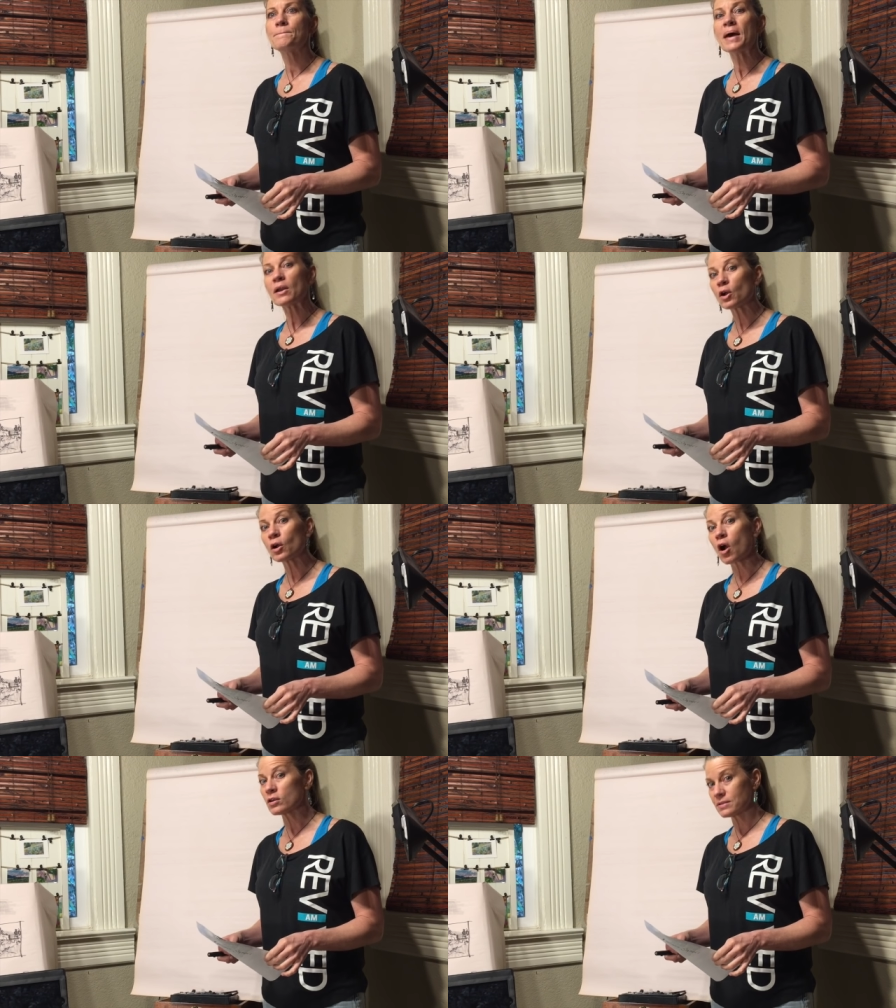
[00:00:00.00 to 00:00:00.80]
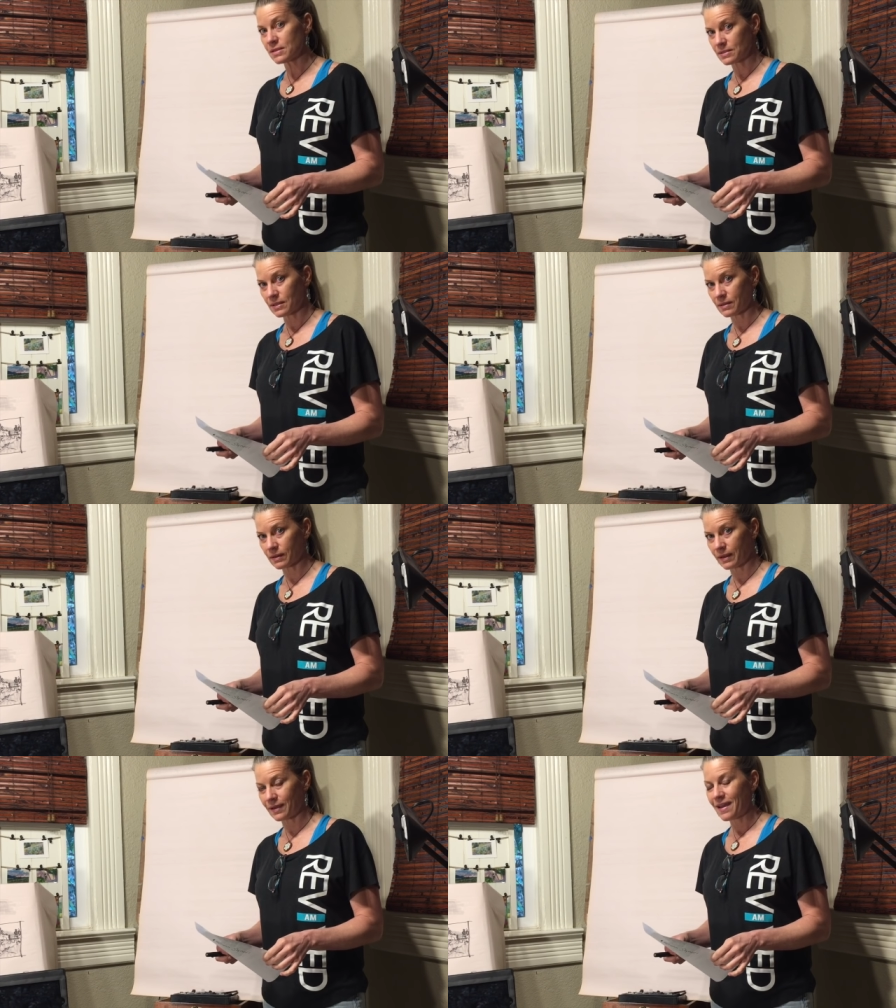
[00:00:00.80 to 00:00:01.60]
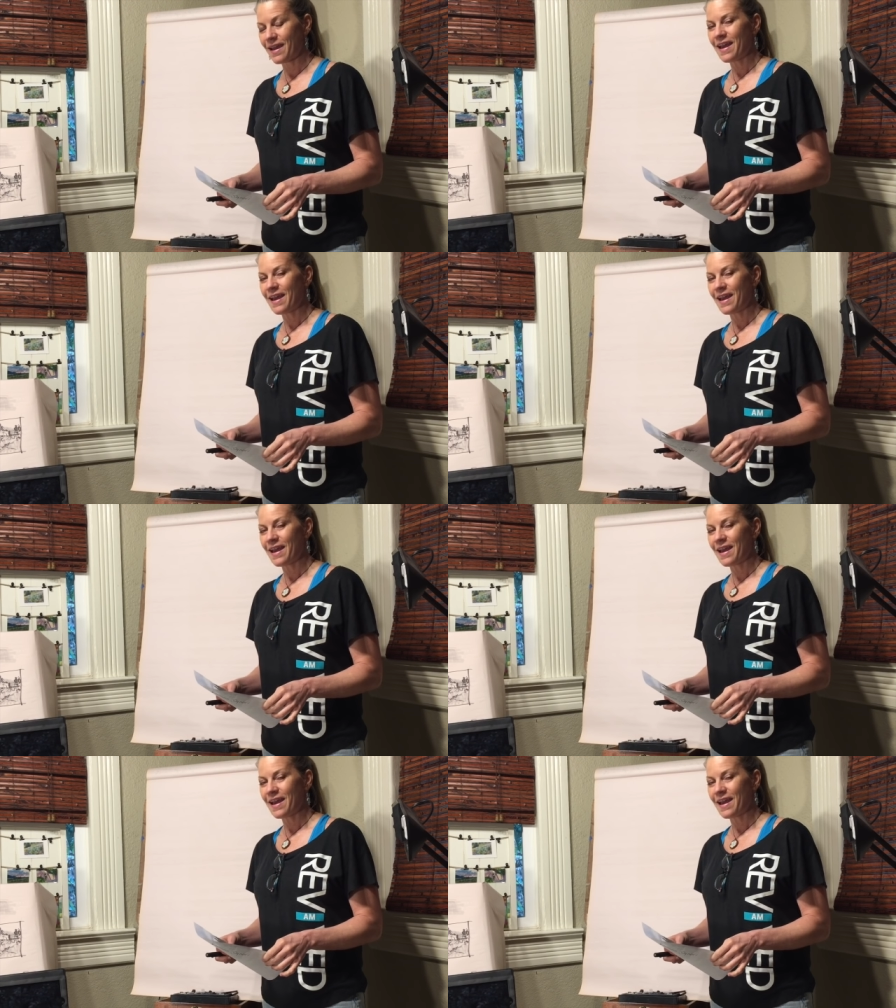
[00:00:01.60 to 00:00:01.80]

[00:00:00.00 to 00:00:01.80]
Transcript: better artistically.